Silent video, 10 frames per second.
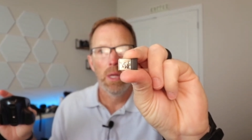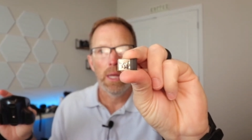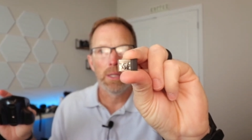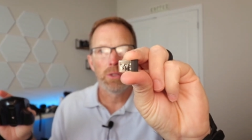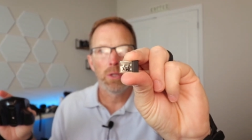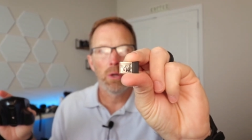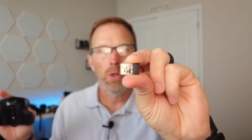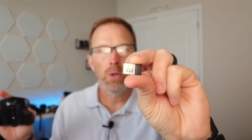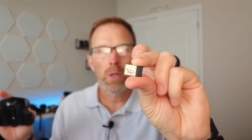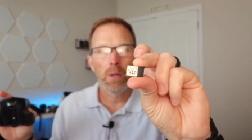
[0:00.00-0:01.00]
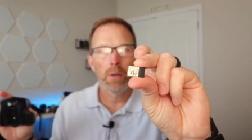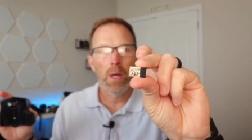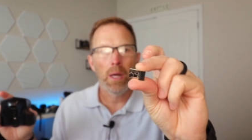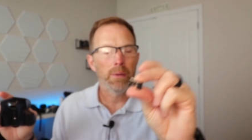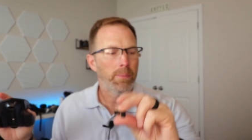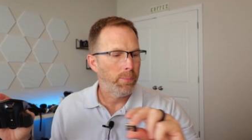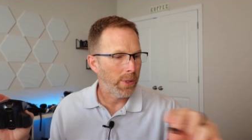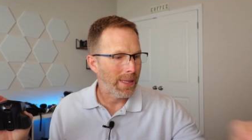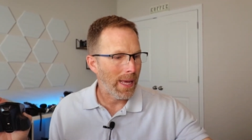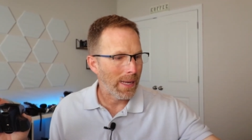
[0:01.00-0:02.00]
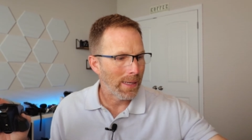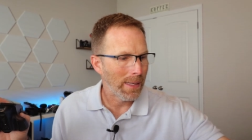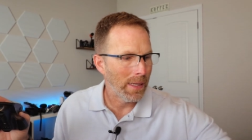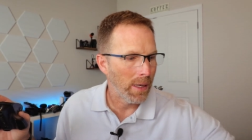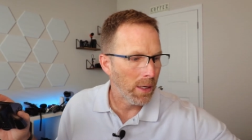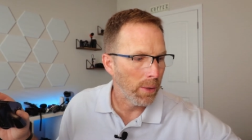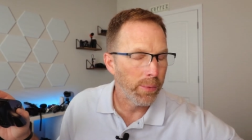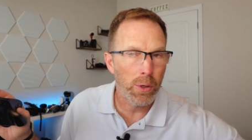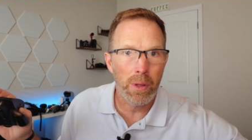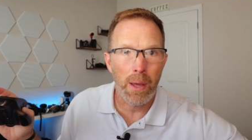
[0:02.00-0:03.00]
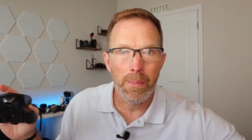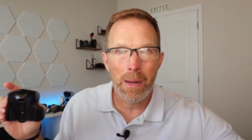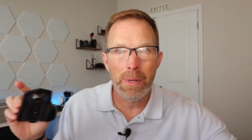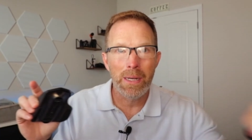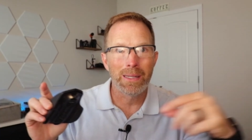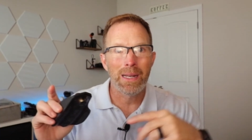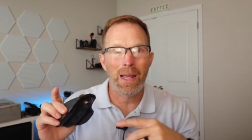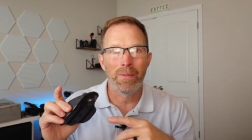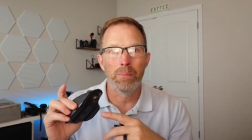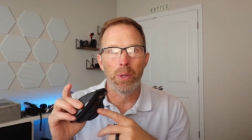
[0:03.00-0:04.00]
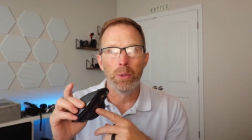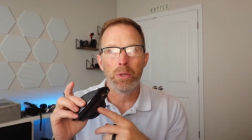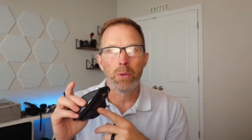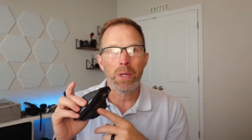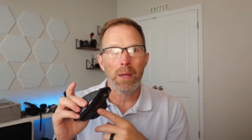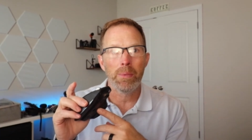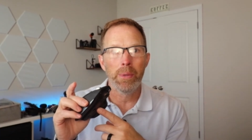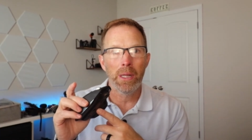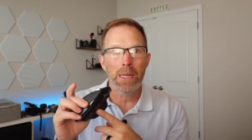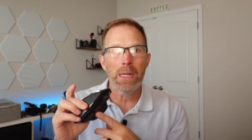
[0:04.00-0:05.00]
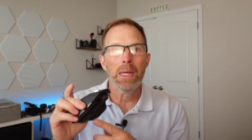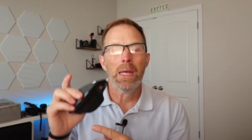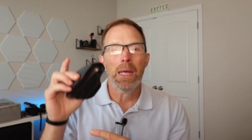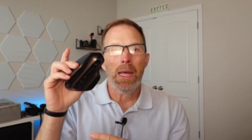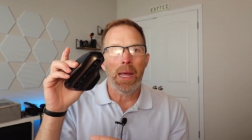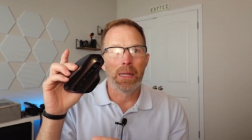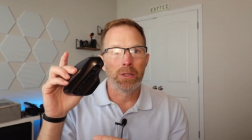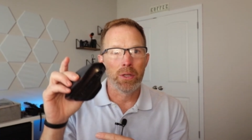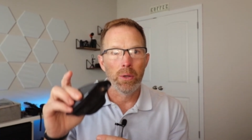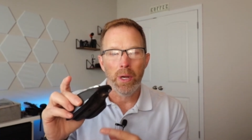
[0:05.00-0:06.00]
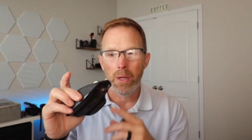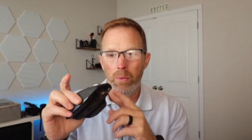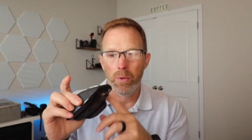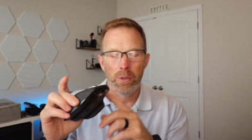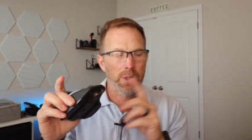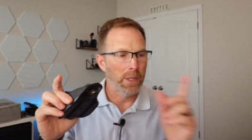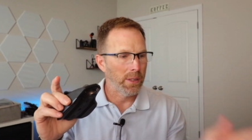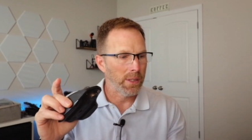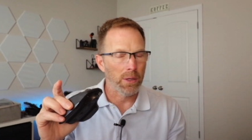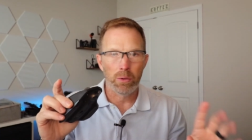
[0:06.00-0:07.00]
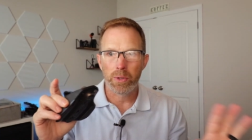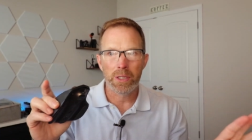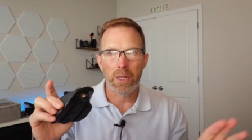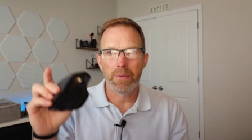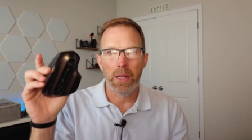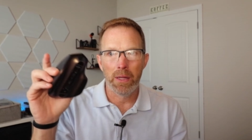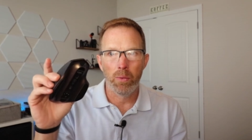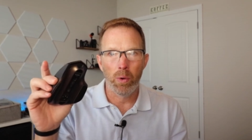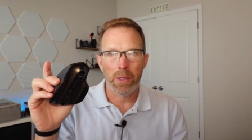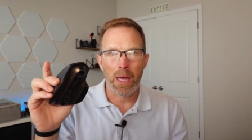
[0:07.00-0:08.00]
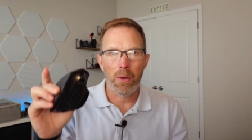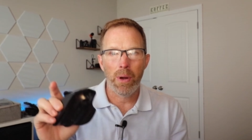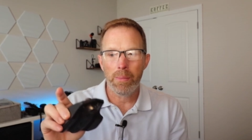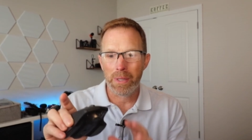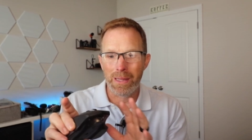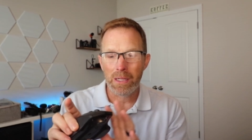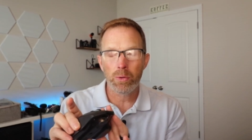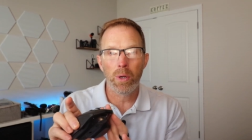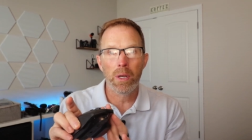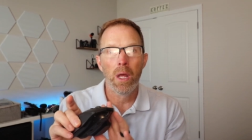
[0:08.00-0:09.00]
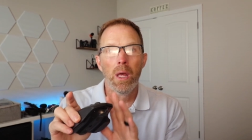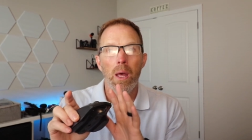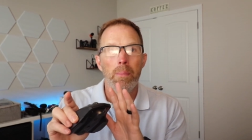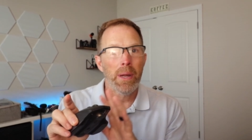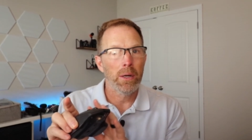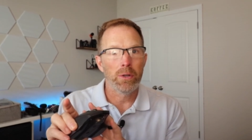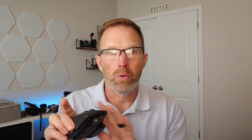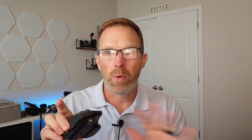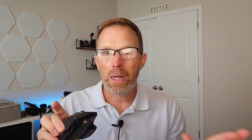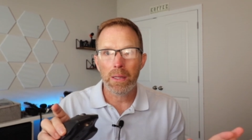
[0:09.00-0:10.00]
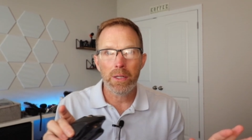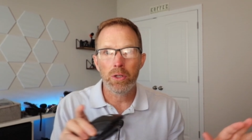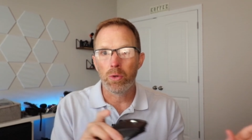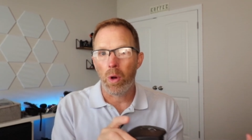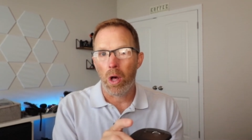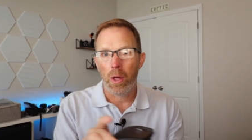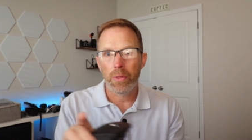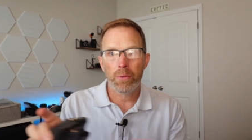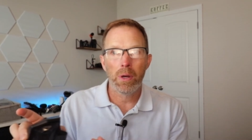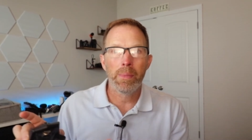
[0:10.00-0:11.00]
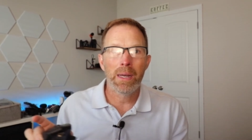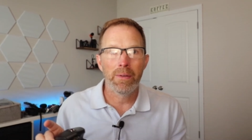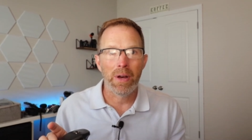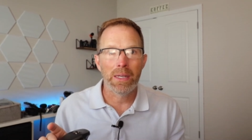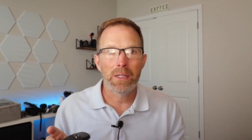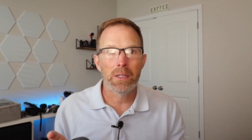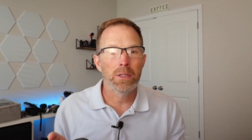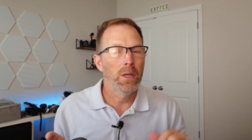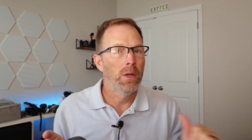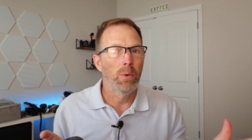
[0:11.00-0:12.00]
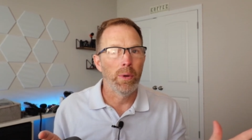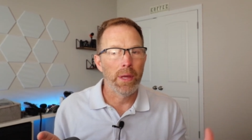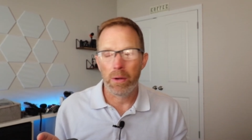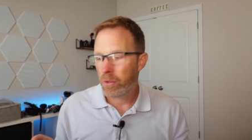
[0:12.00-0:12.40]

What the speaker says: And so you can put that in a computer that maybe doesn't have Bluetooth capability, and so it will send the signal, receive, and then work that way. But this one paired directly to all 3 of my devices without